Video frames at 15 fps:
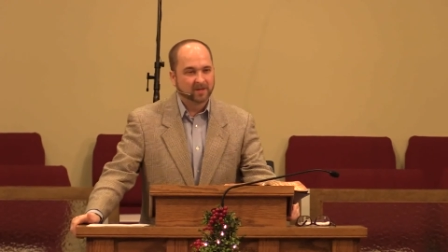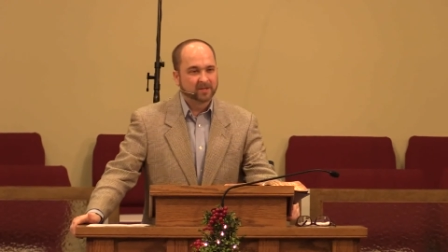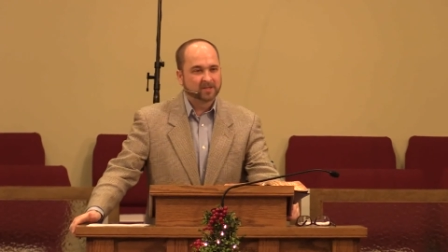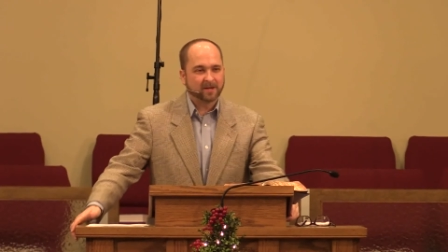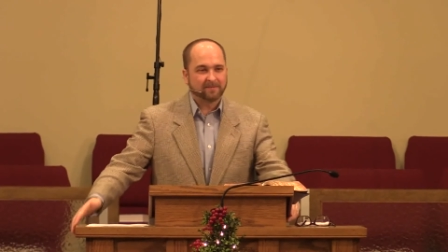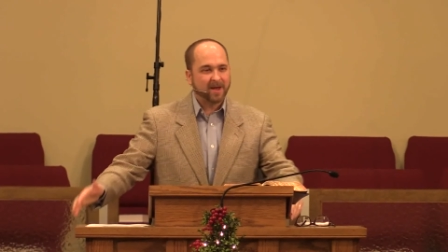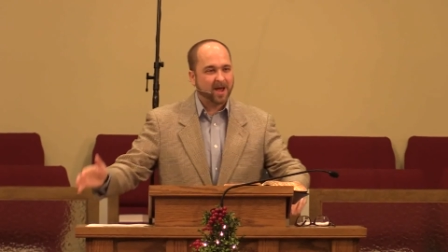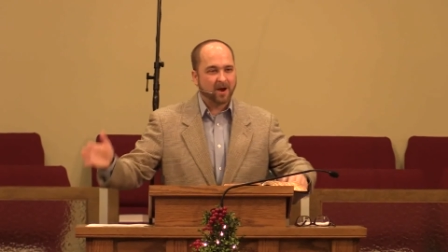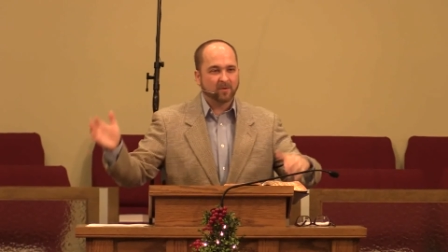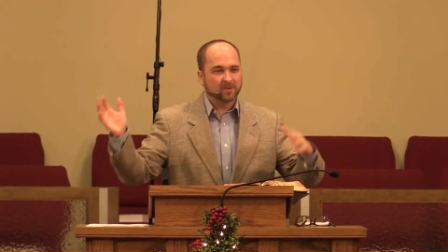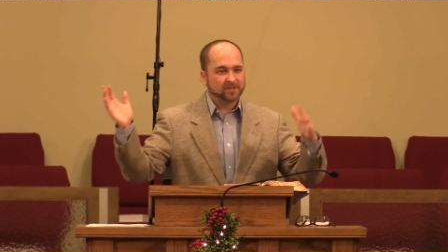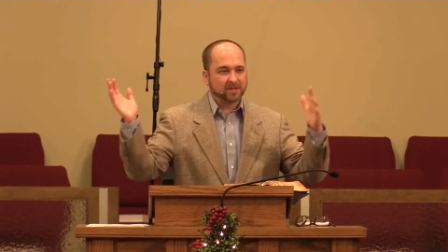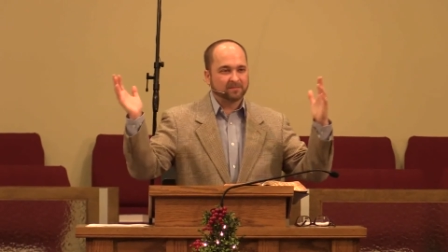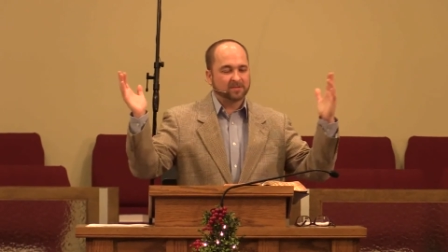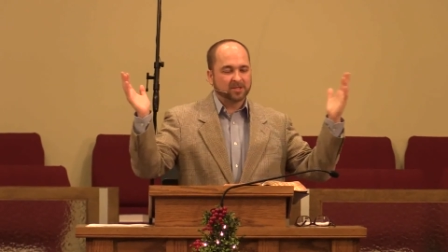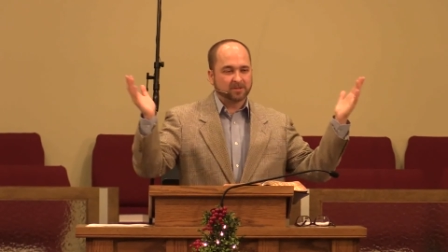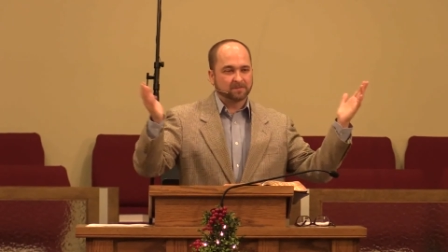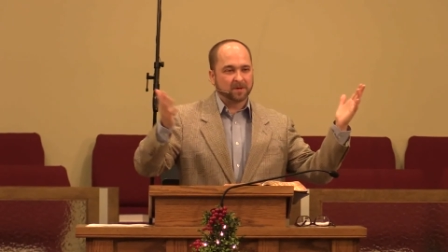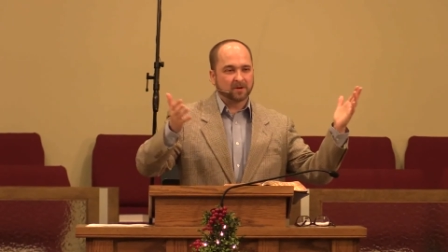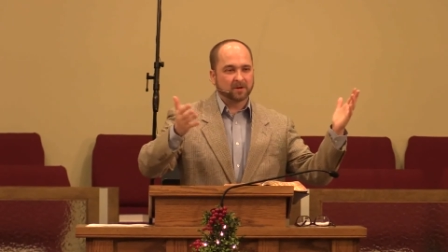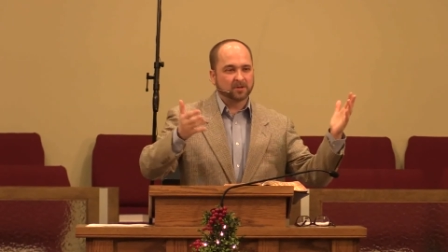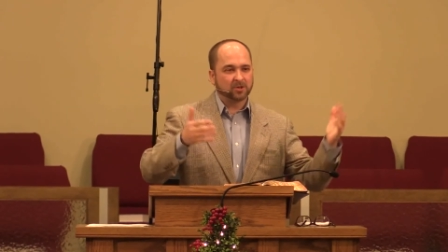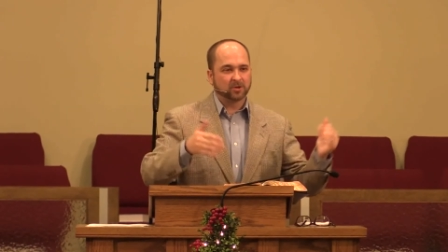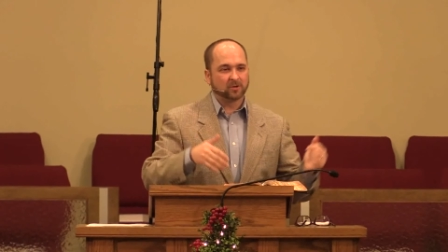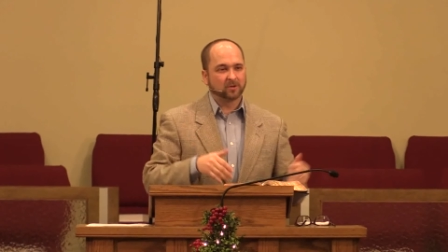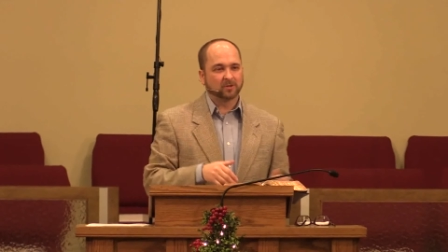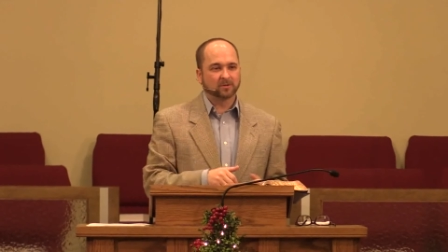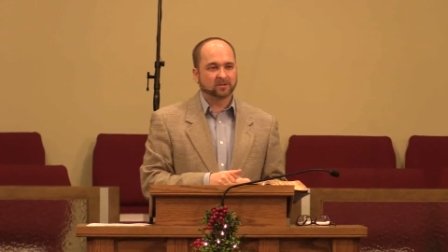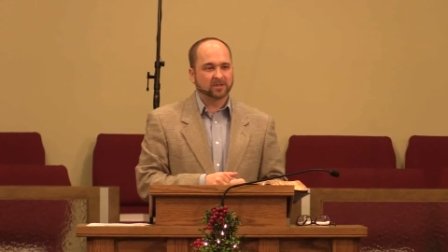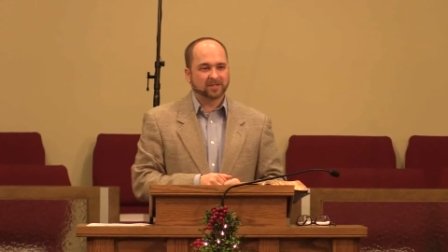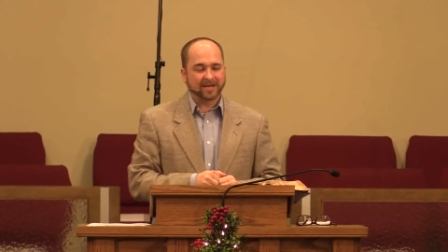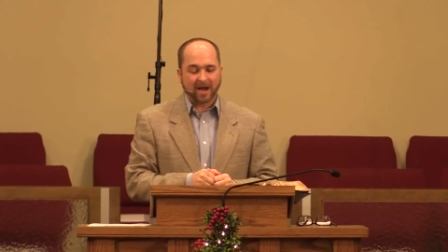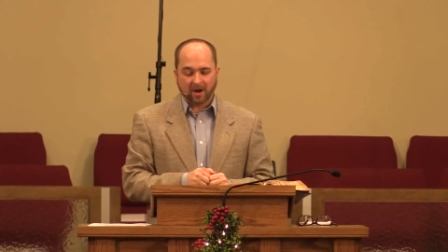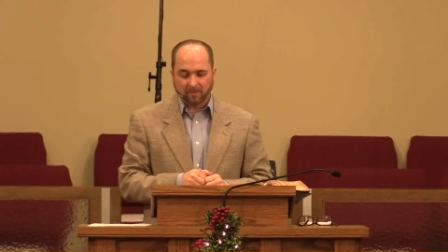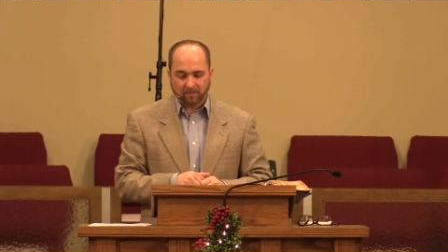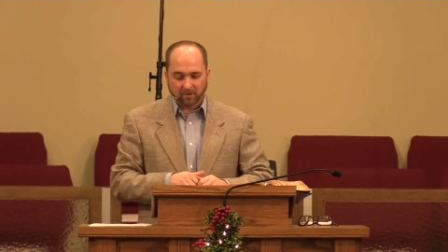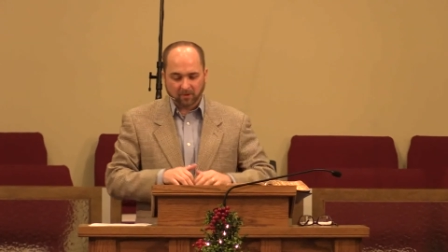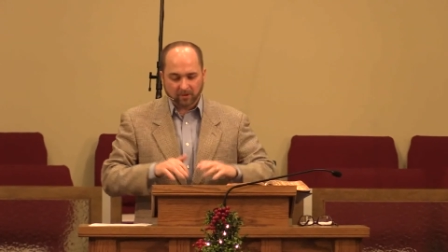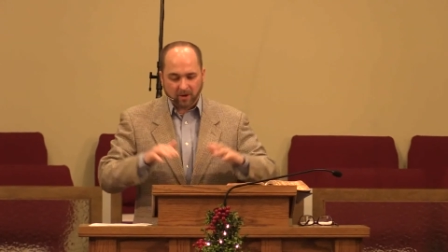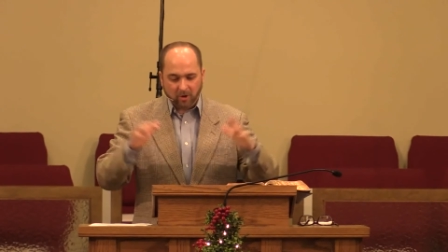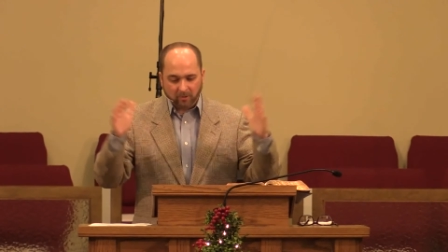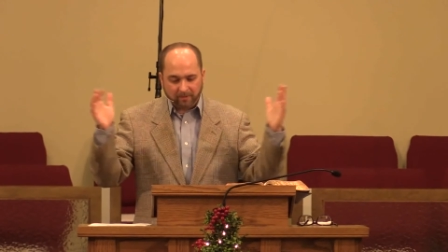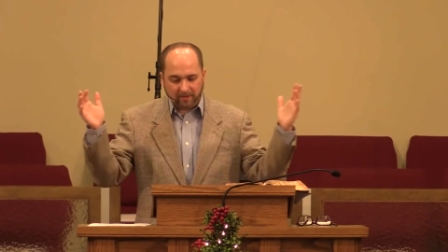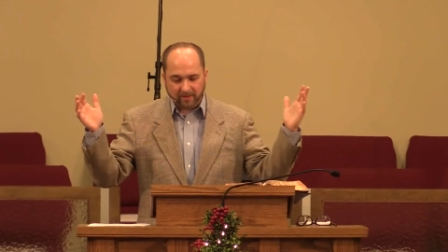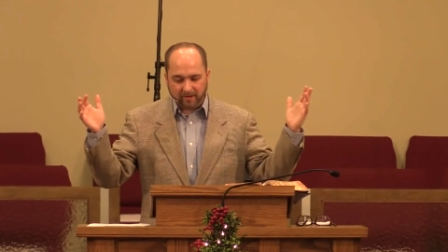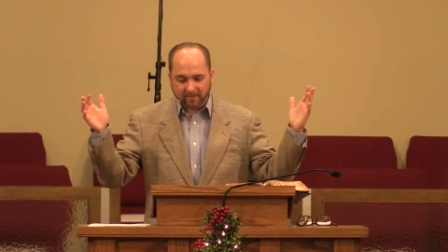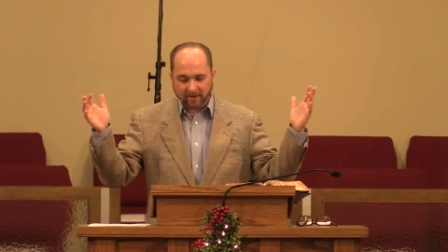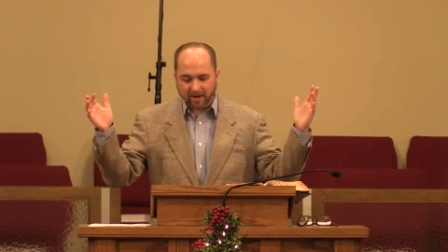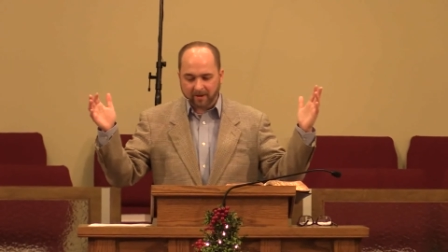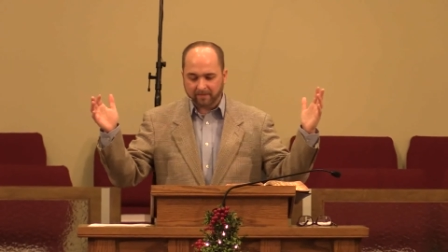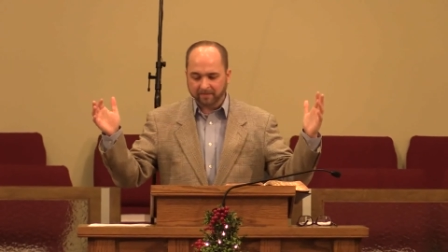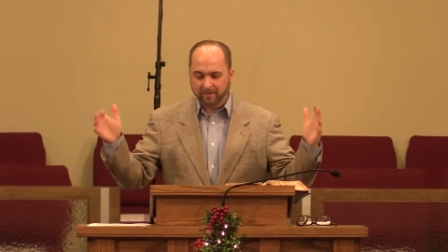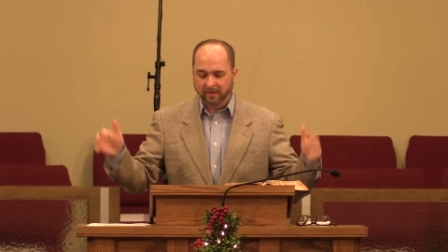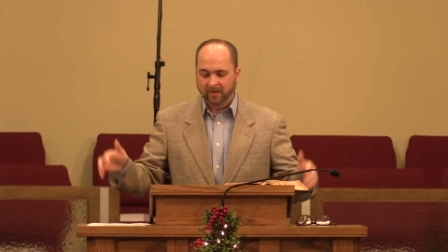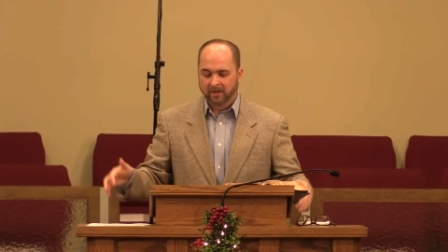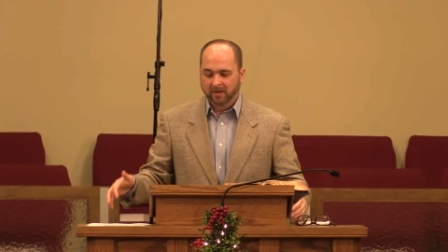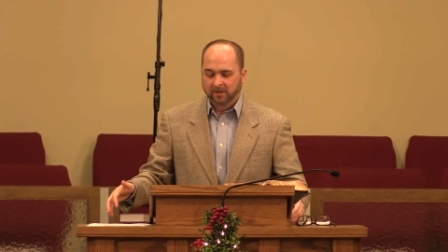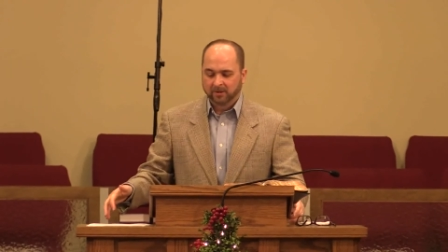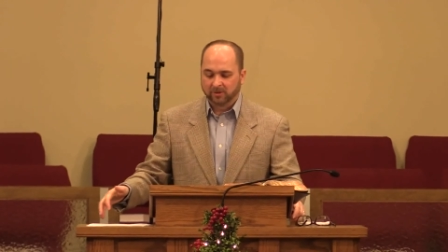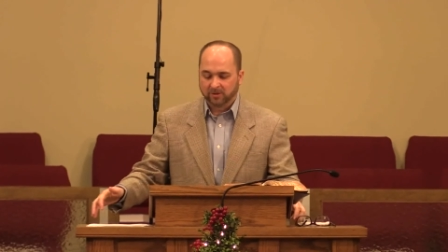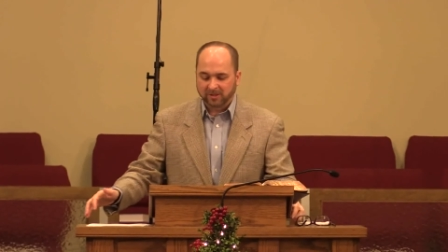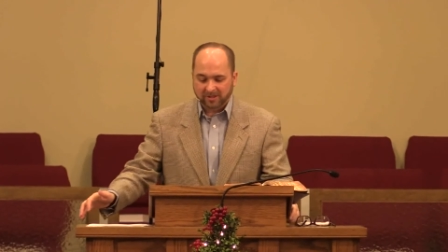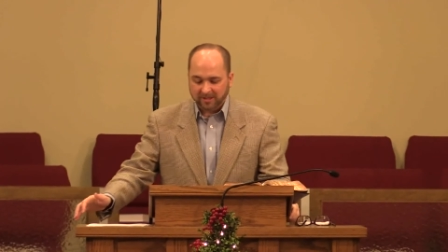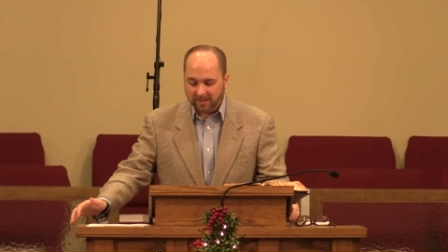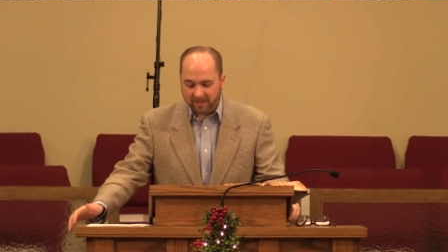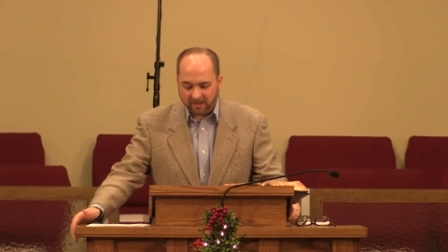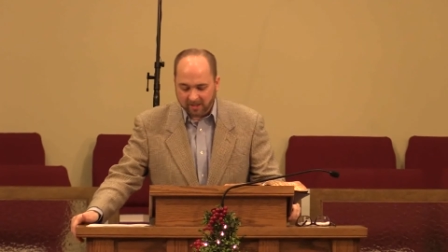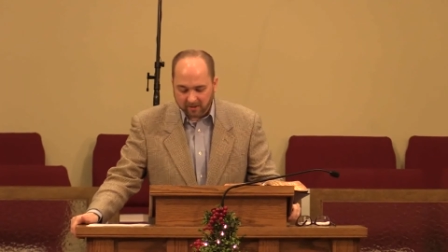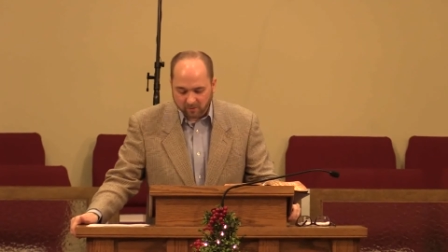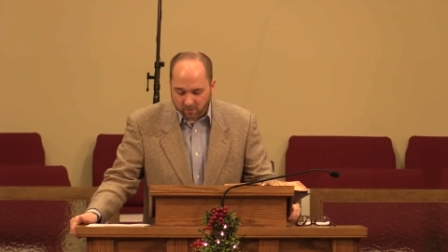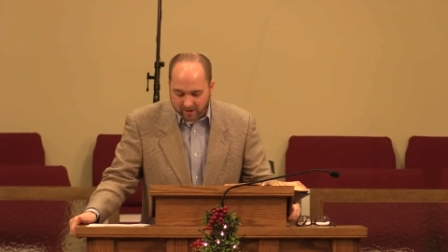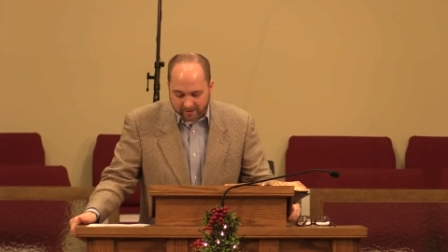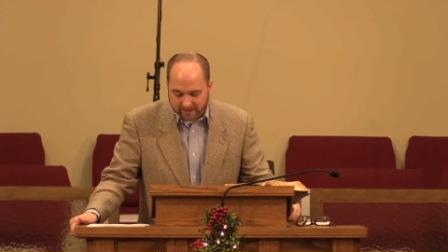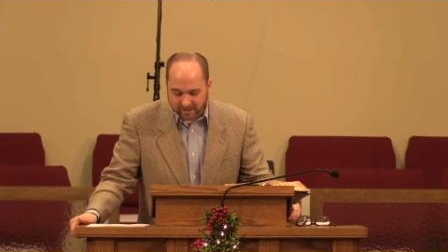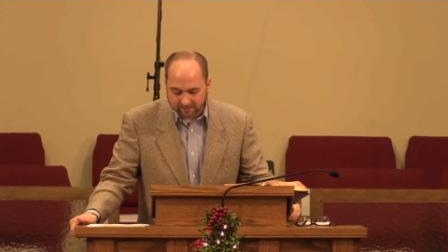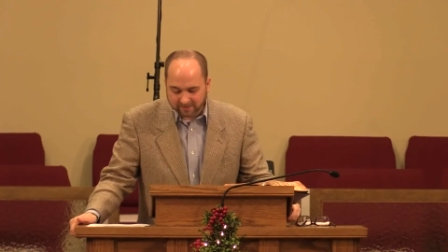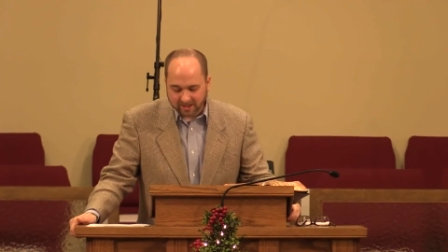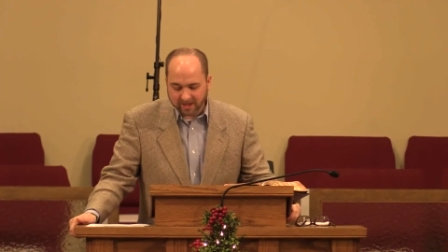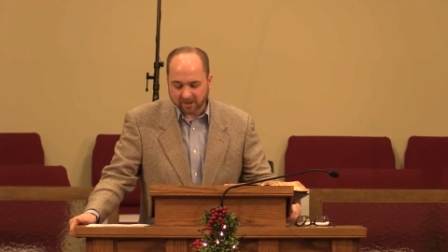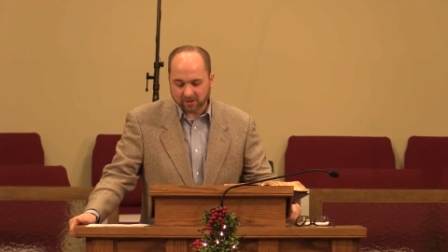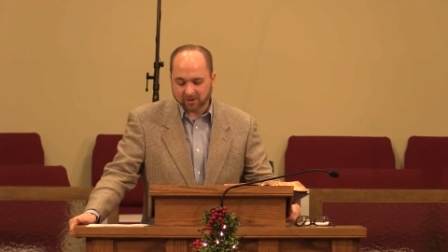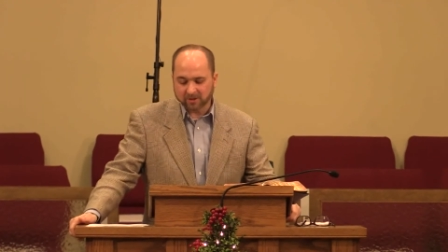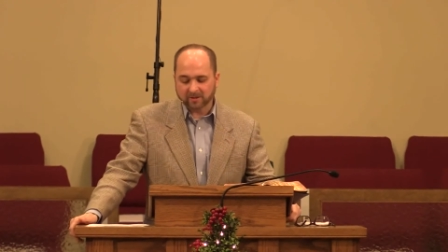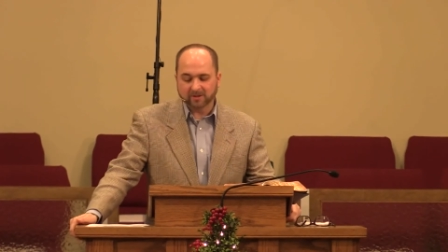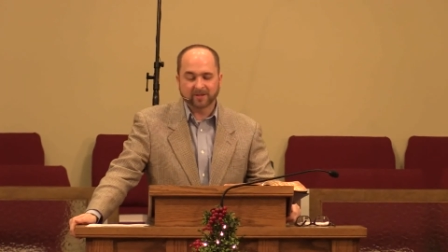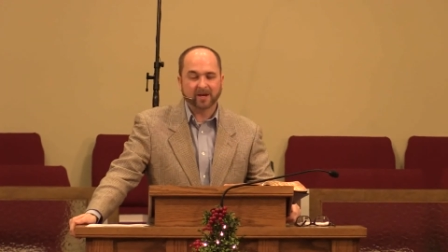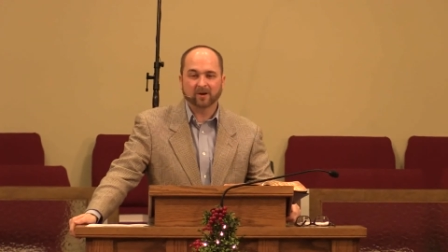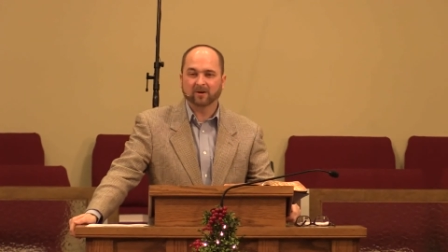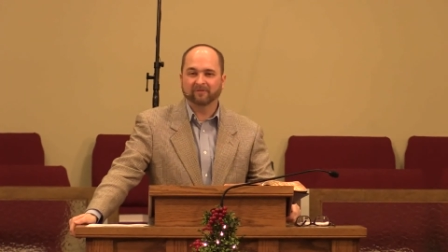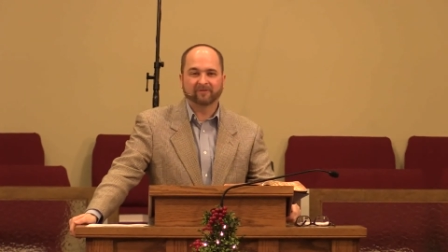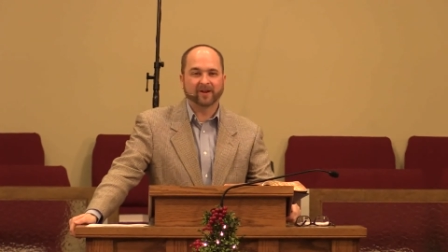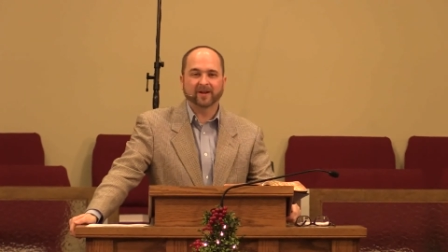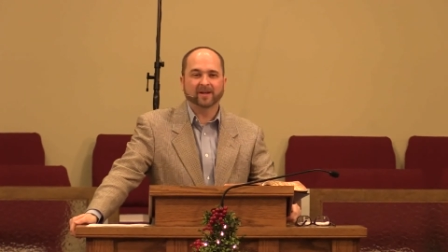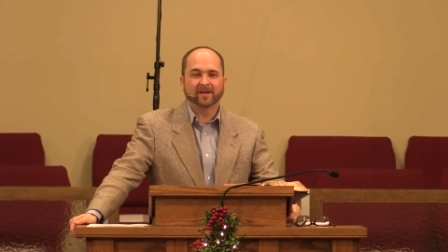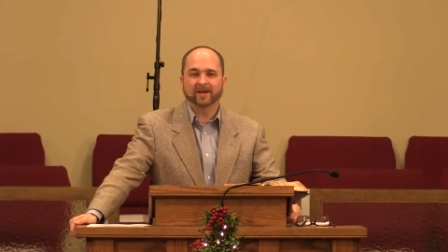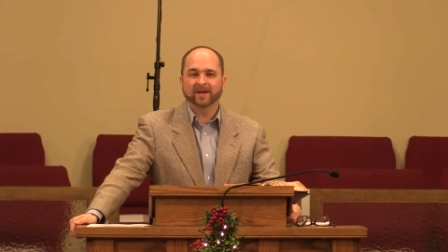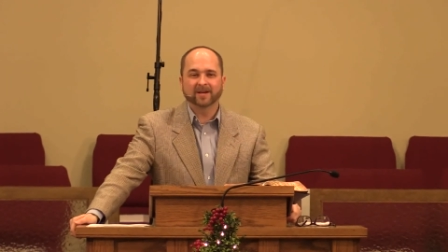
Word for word: somehow with some spiritual scalpel, open them up to see what temptations they are fighting